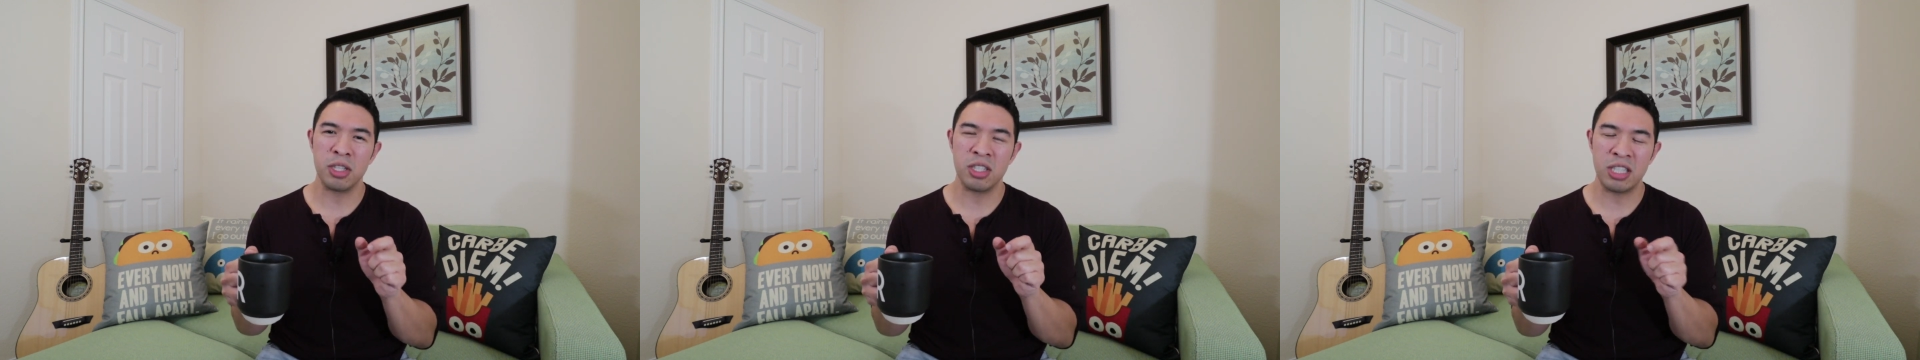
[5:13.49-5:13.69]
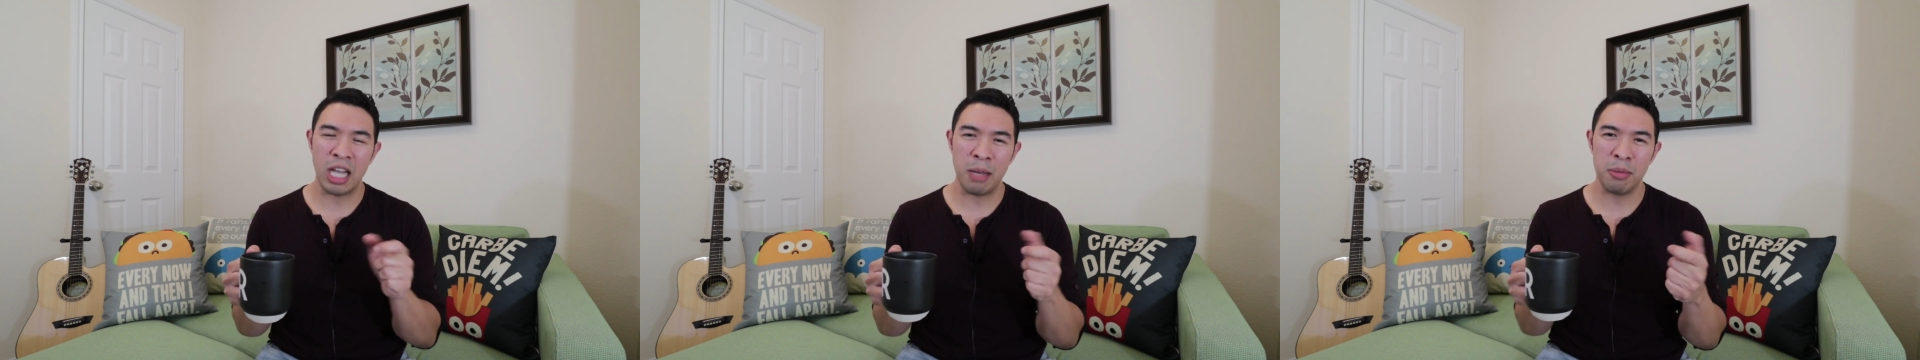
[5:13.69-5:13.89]
to
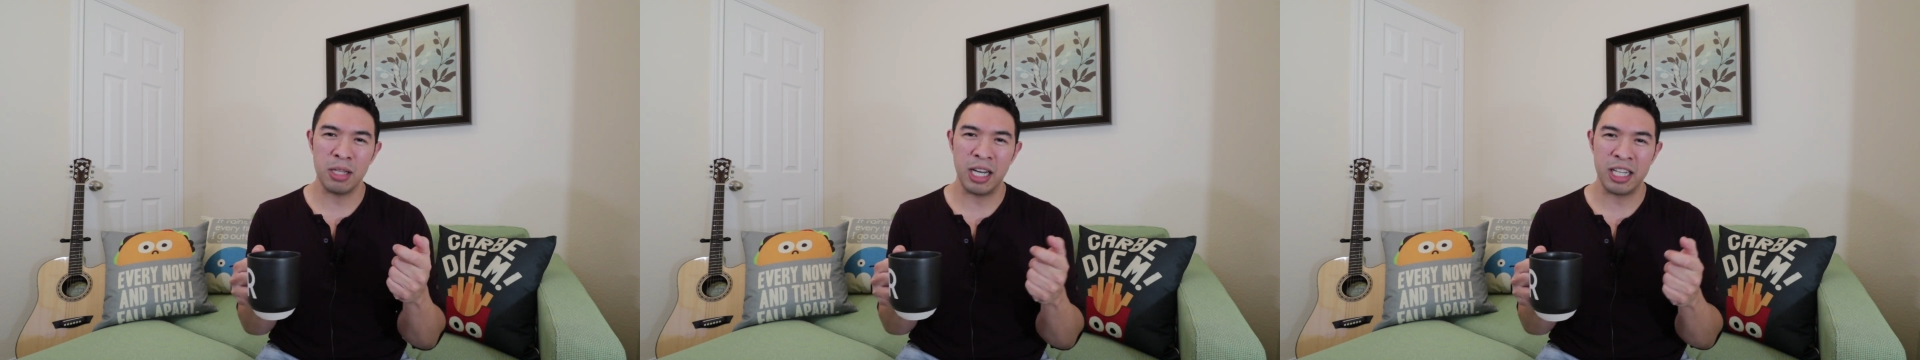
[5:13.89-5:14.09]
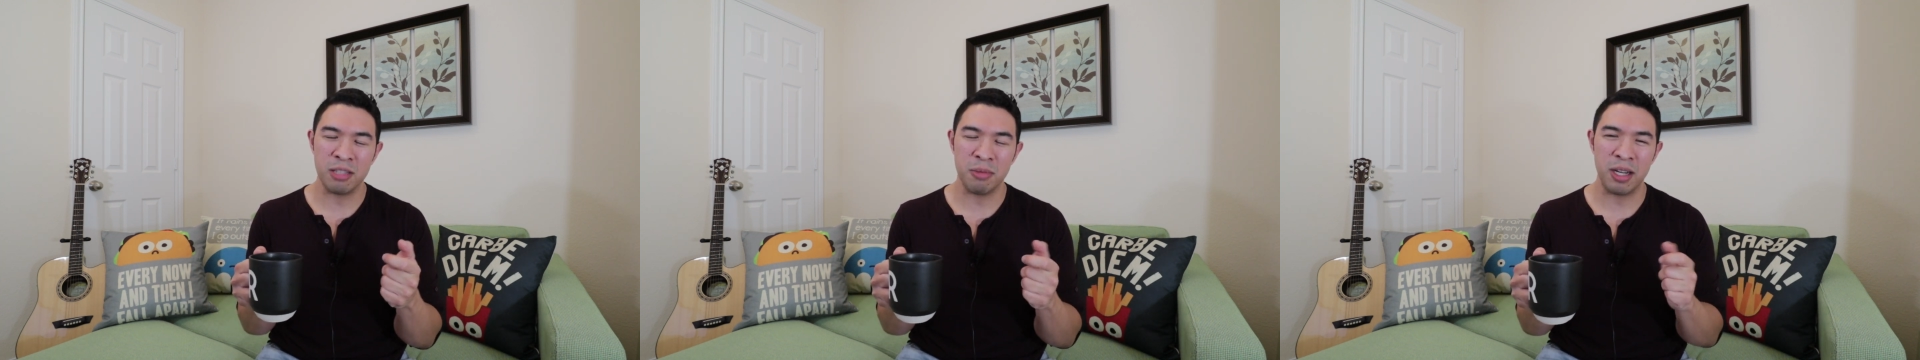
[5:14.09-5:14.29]

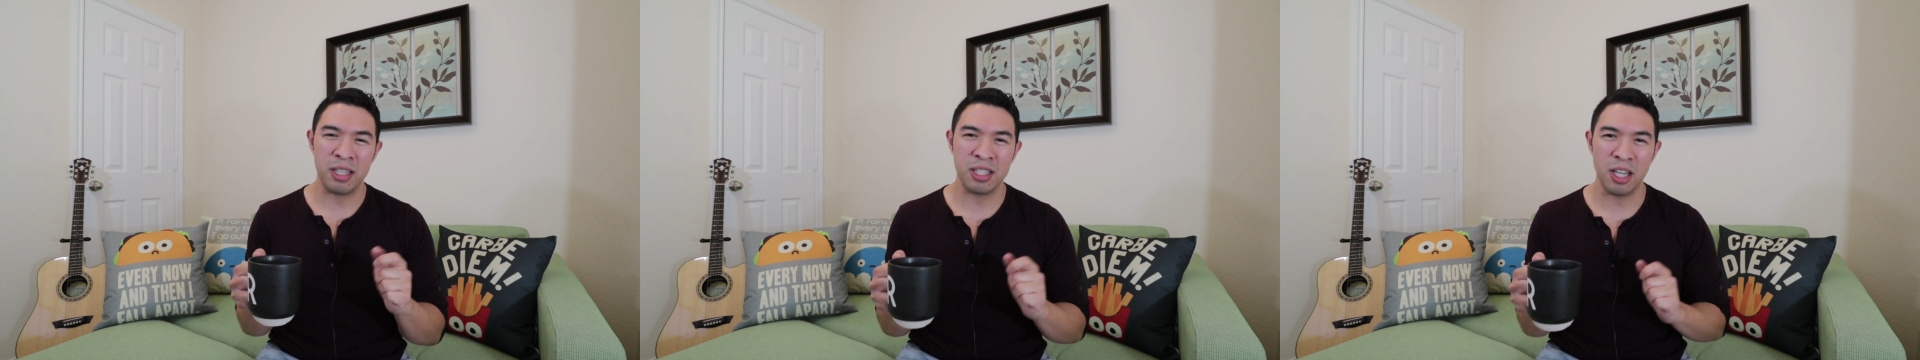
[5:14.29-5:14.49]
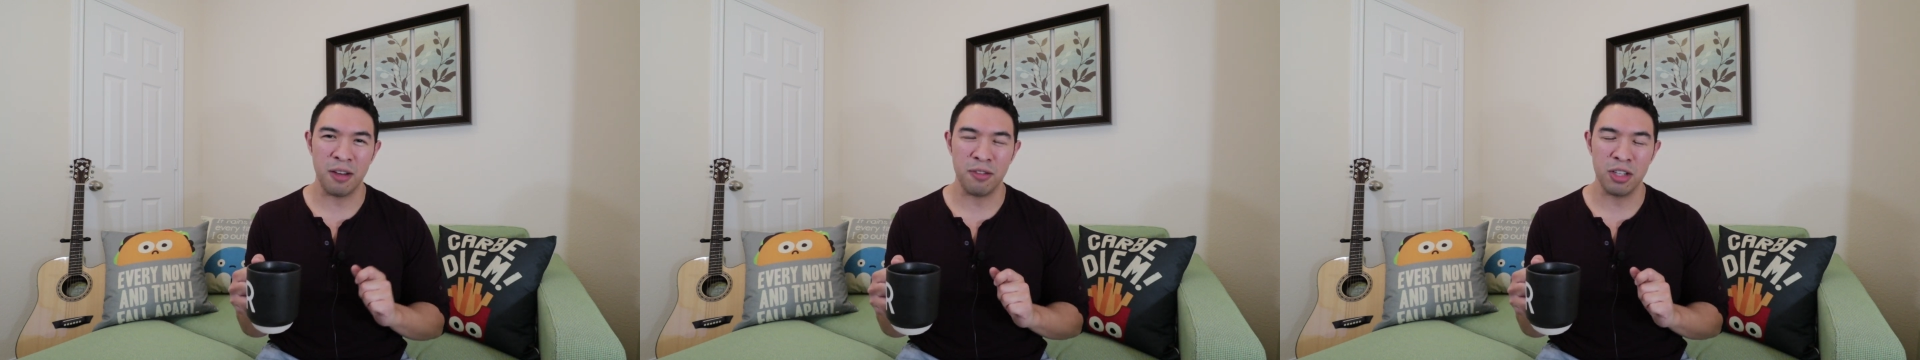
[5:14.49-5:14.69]
stabilize
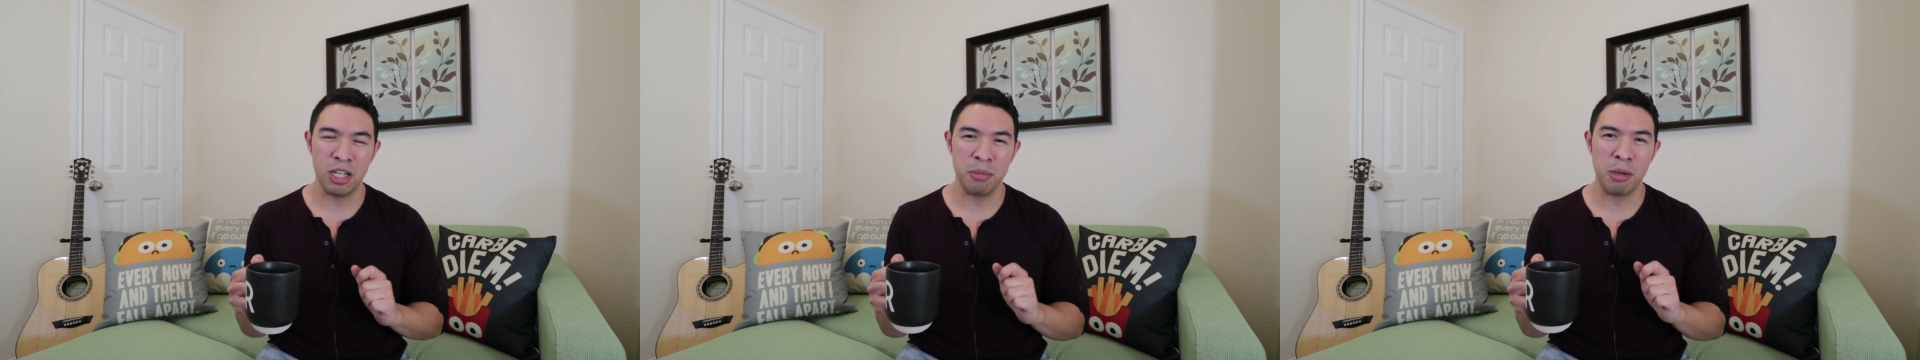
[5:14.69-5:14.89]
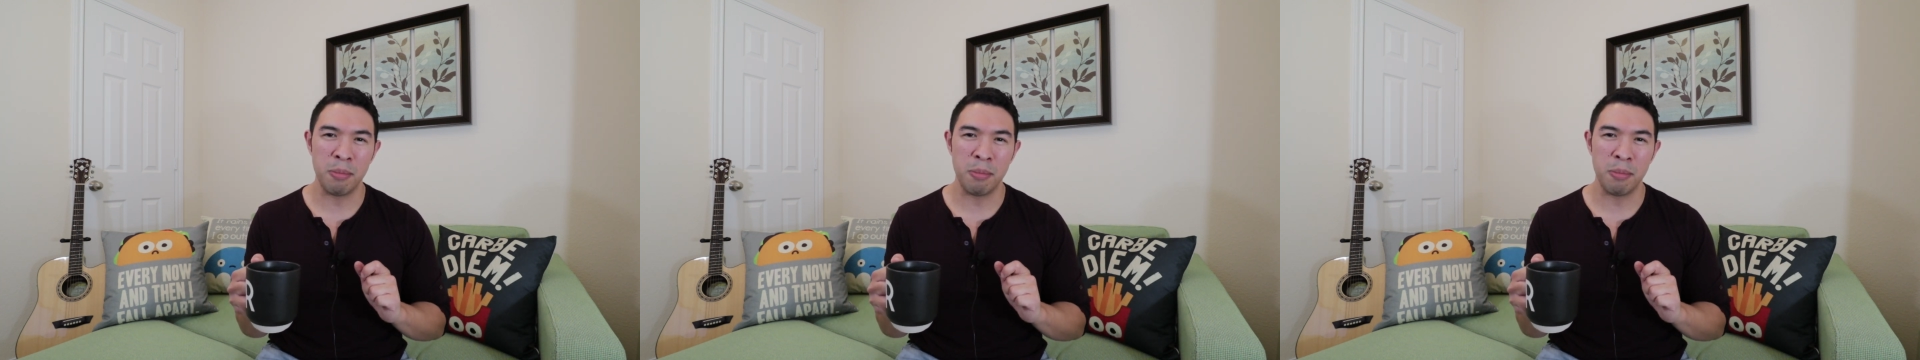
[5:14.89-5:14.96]
myself a little